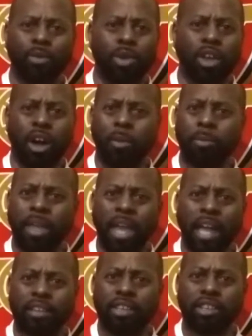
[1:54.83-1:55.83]
We can't be
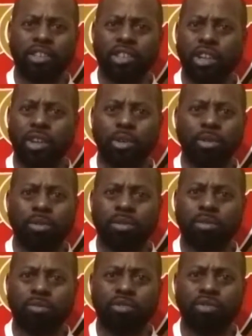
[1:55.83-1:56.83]
acting slow.
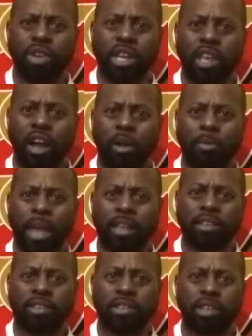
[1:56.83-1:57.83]
We really can't be
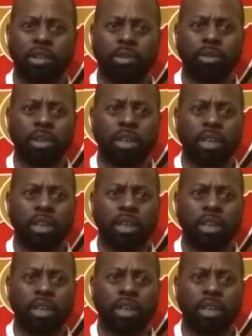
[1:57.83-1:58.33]
acting slow.